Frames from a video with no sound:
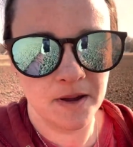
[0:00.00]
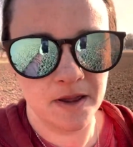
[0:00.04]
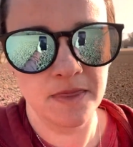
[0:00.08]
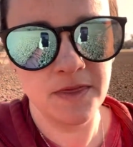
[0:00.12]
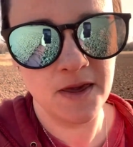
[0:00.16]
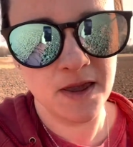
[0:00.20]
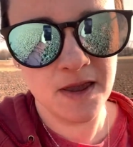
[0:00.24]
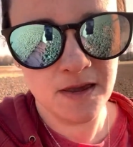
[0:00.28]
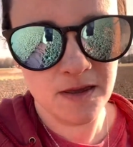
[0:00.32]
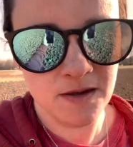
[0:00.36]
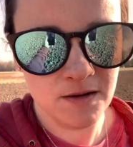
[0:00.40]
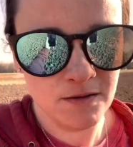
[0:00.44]

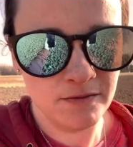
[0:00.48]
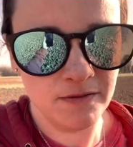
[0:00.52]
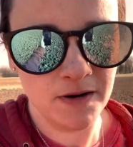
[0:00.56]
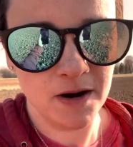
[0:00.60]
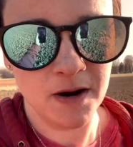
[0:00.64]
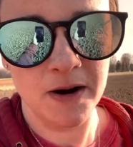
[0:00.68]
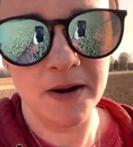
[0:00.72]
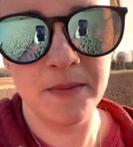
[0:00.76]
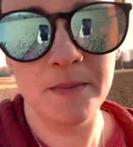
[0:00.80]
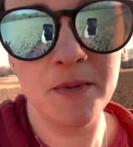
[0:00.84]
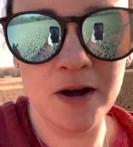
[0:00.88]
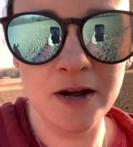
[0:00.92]
thank you
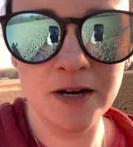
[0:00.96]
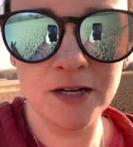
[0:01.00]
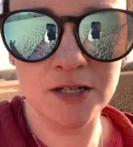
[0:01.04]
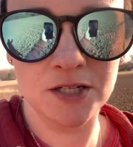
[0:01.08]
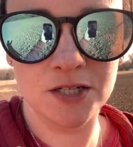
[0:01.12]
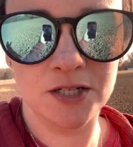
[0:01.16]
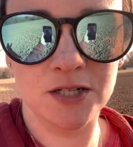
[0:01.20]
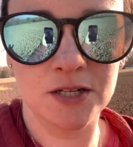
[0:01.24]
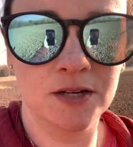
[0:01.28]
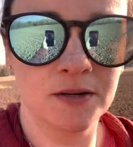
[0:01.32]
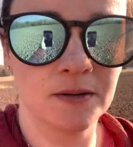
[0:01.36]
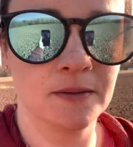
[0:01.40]
very
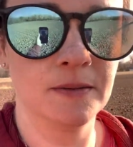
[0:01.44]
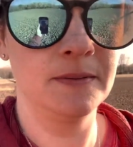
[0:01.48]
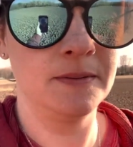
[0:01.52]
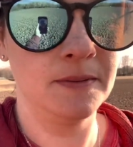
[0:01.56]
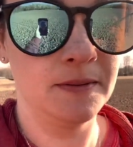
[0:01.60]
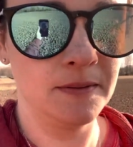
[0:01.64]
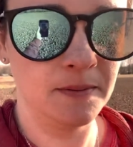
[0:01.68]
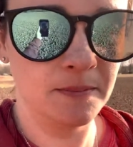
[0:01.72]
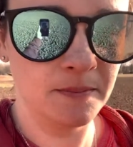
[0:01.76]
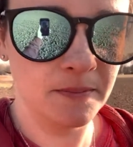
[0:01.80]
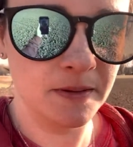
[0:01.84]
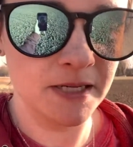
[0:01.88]
much.
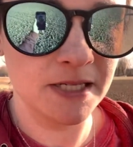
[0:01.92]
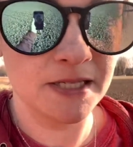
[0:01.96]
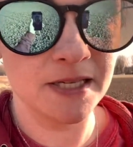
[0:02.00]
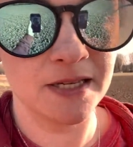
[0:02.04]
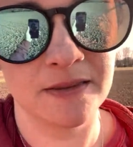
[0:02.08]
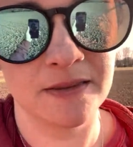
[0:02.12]
Please hit